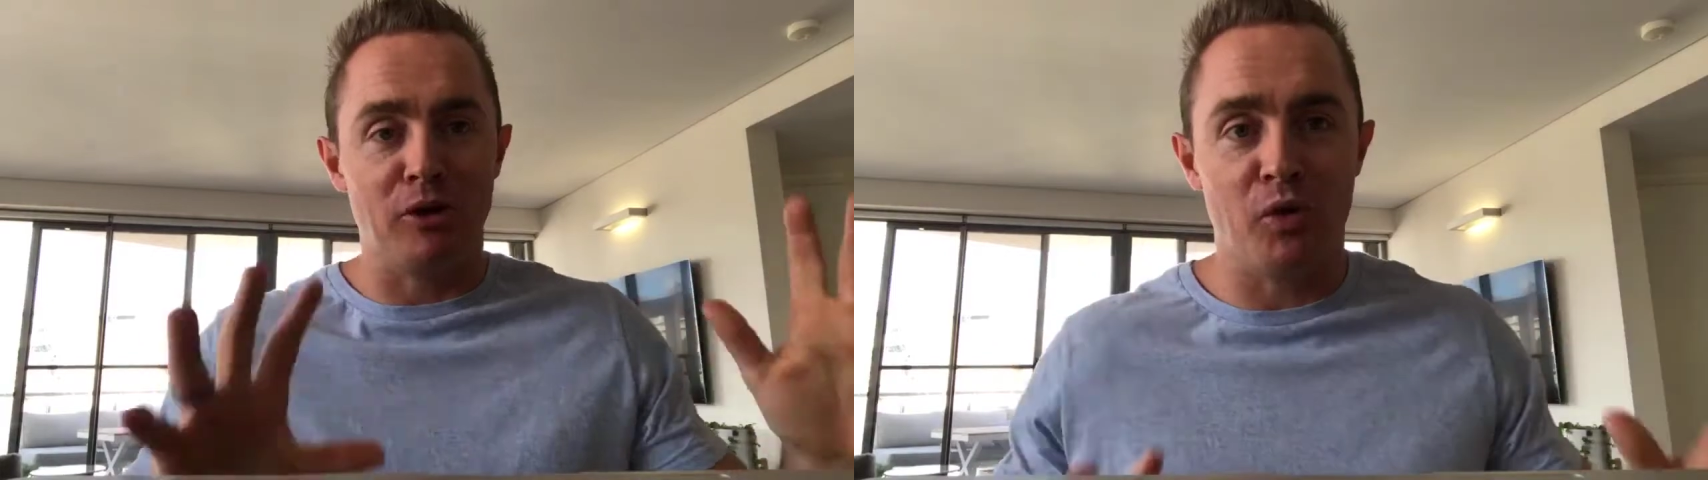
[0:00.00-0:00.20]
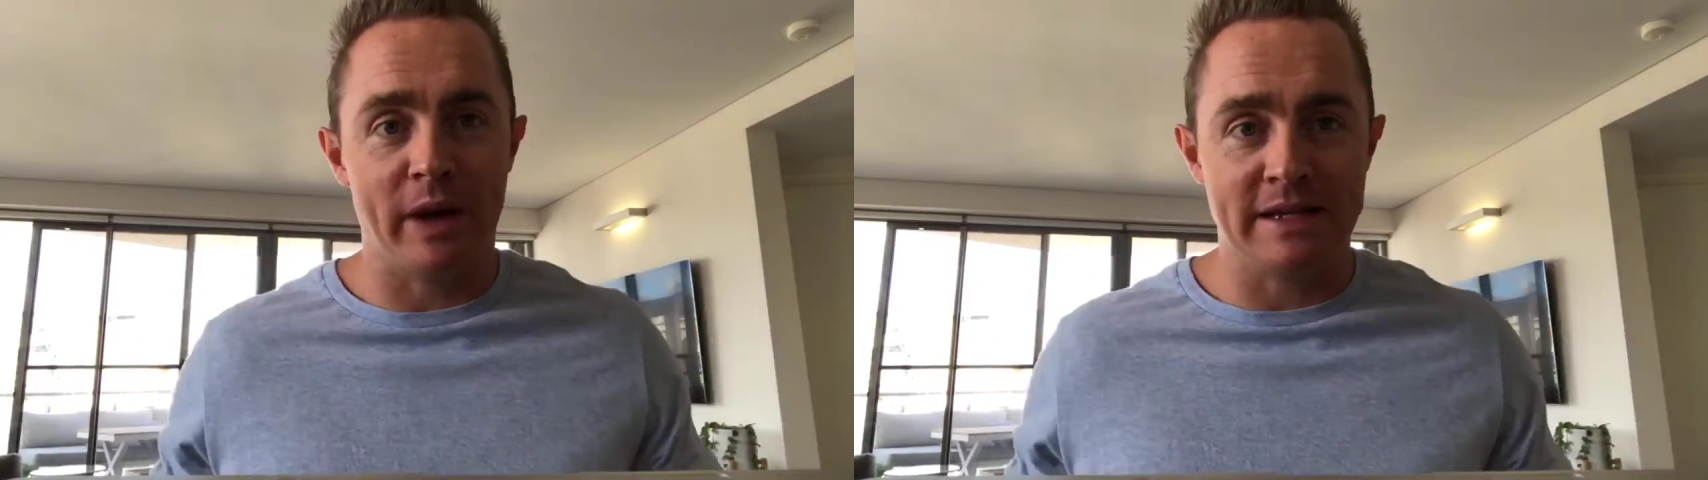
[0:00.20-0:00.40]

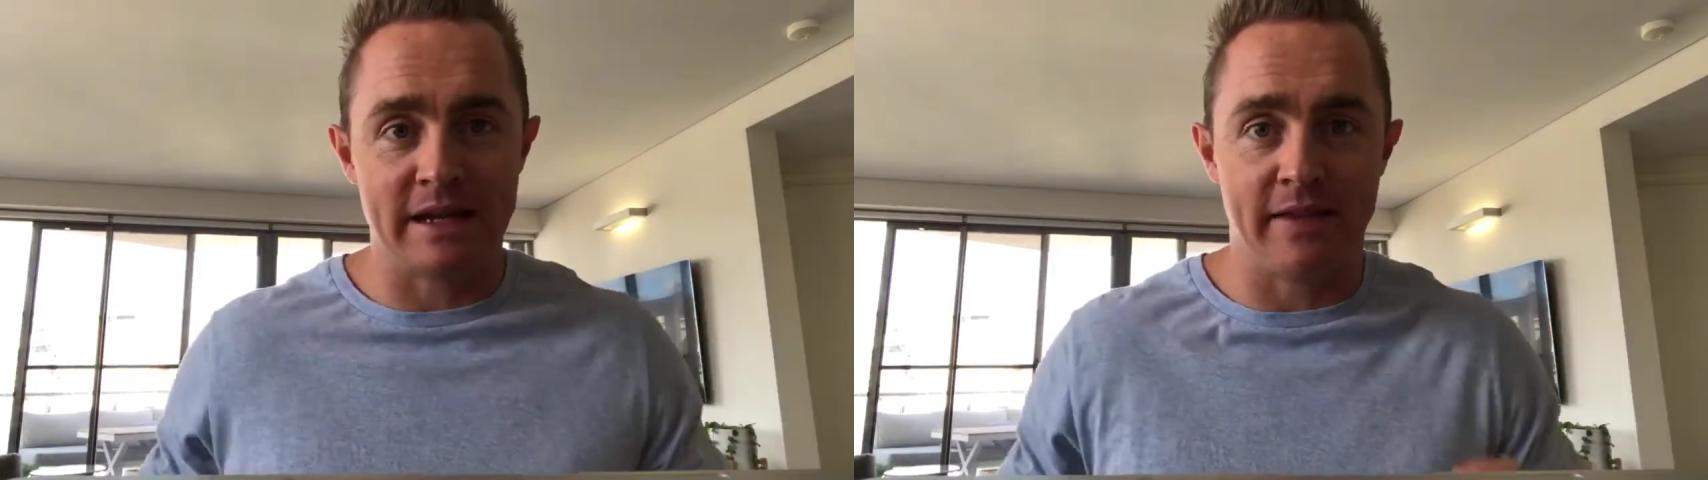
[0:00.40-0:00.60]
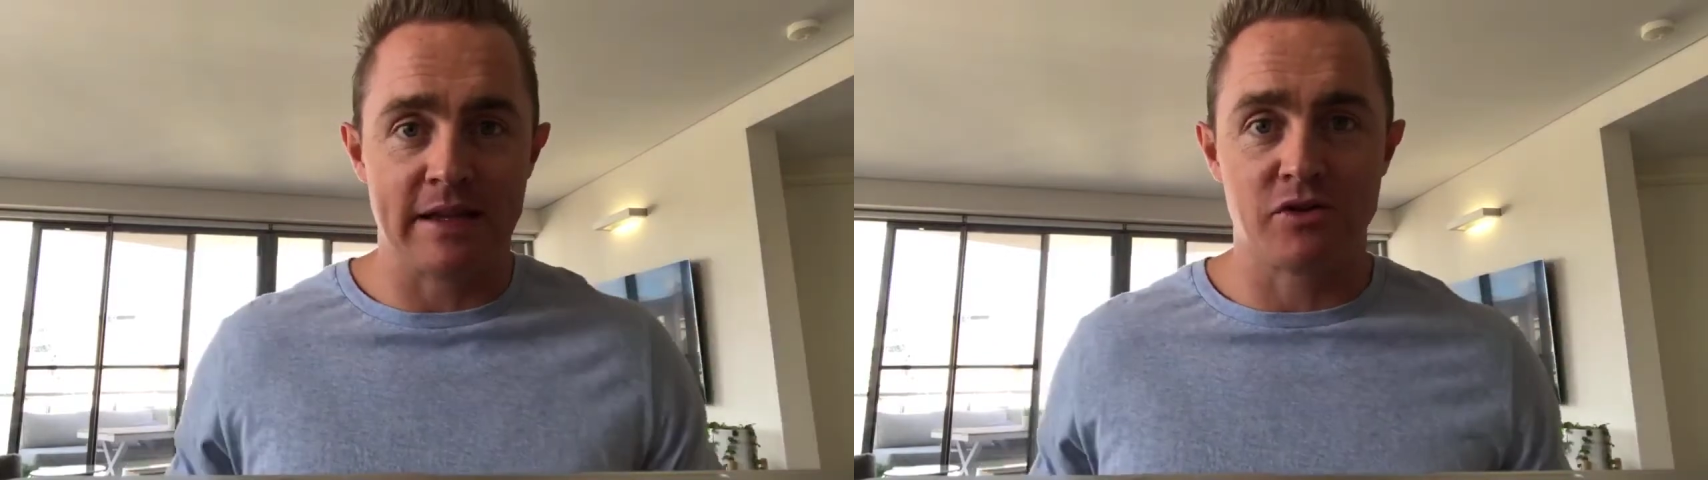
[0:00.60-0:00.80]
always
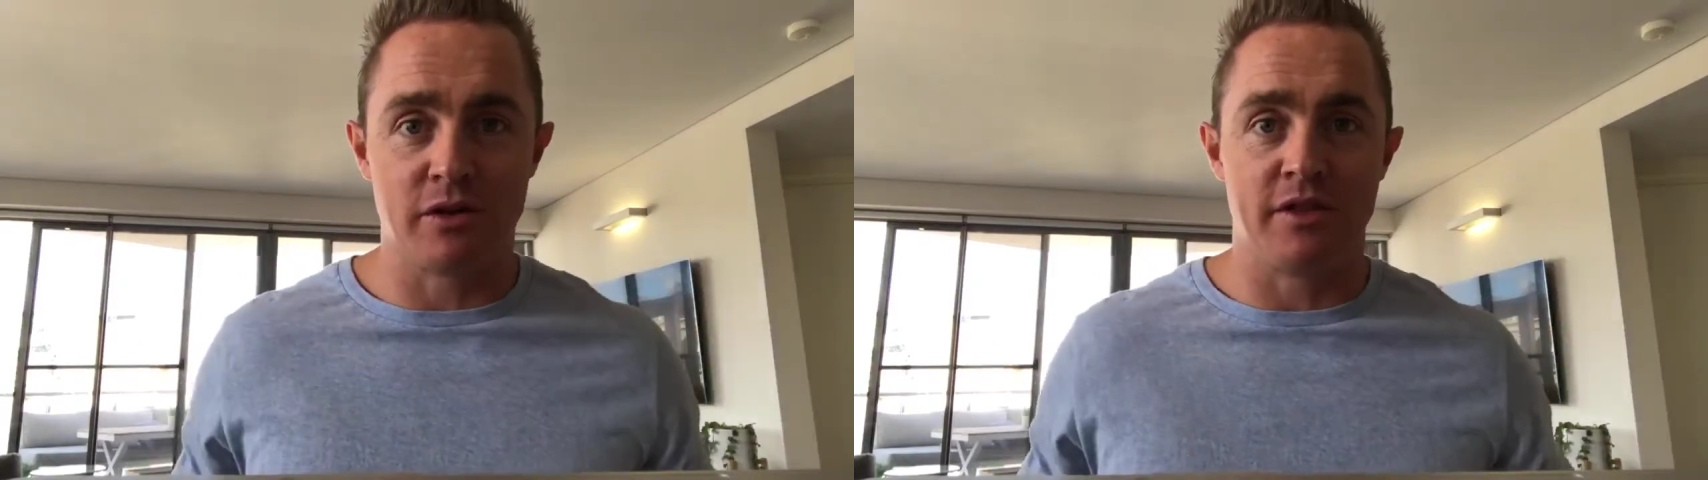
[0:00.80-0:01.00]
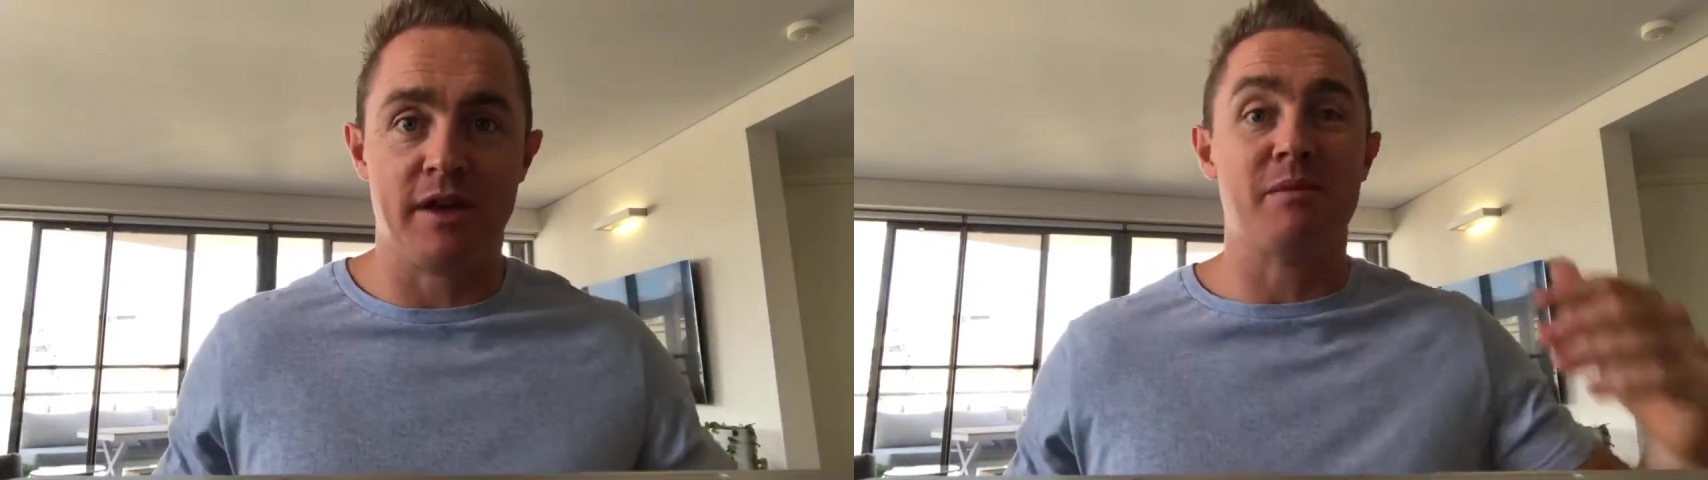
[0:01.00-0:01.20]
say that sort
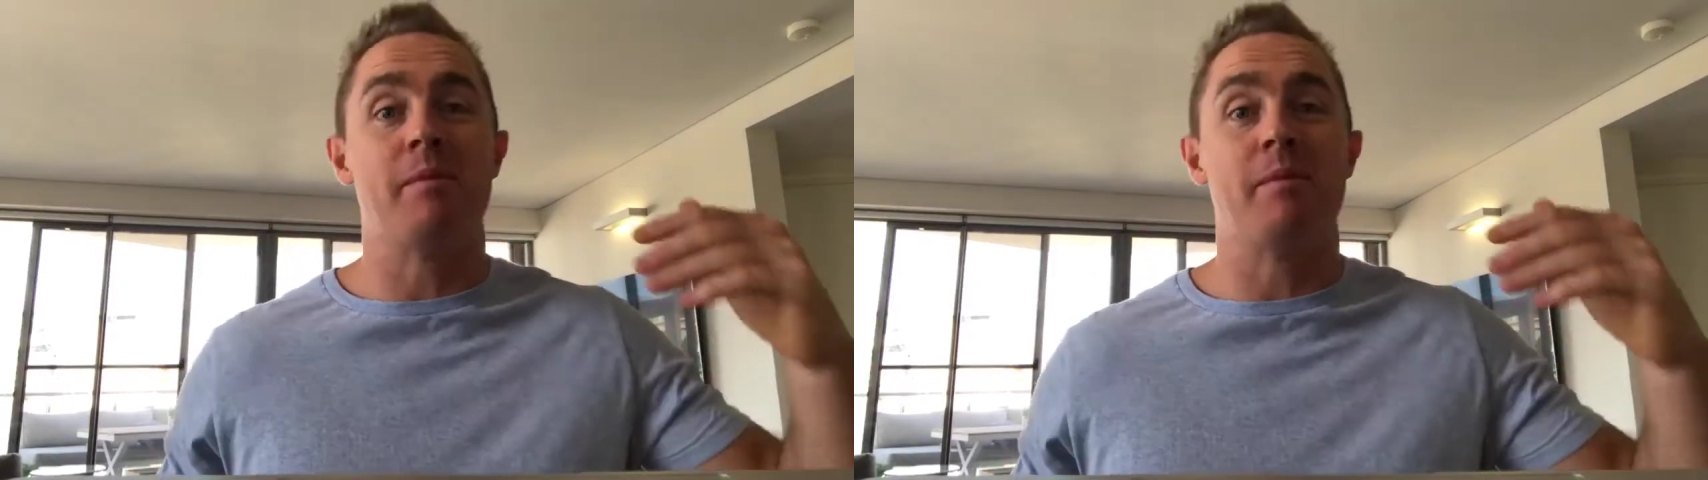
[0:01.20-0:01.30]
of thing,